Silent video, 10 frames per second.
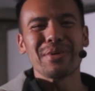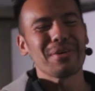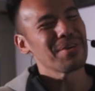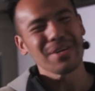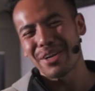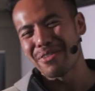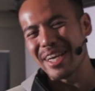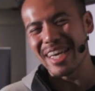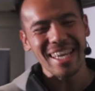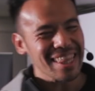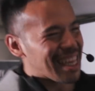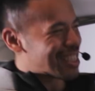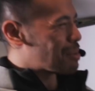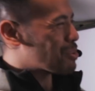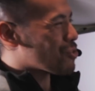if you're not already, hit
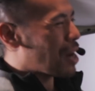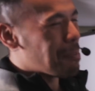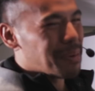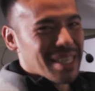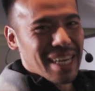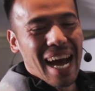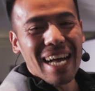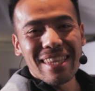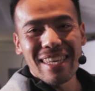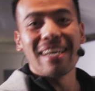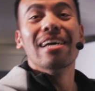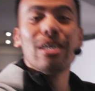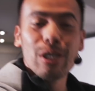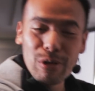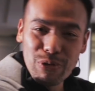that subscribe button and the
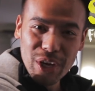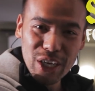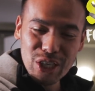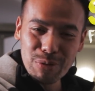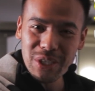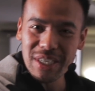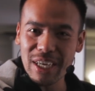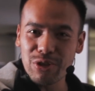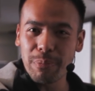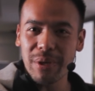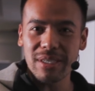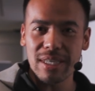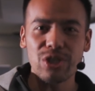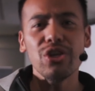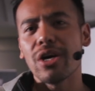notifications button next to it, because
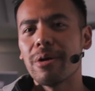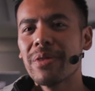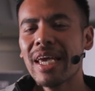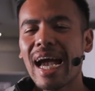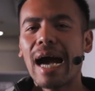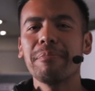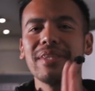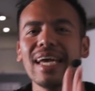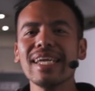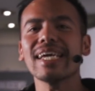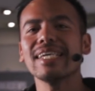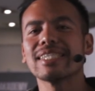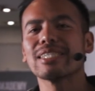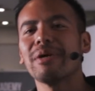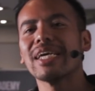this year, I'm
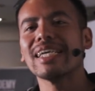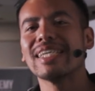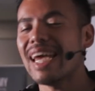dedicated to making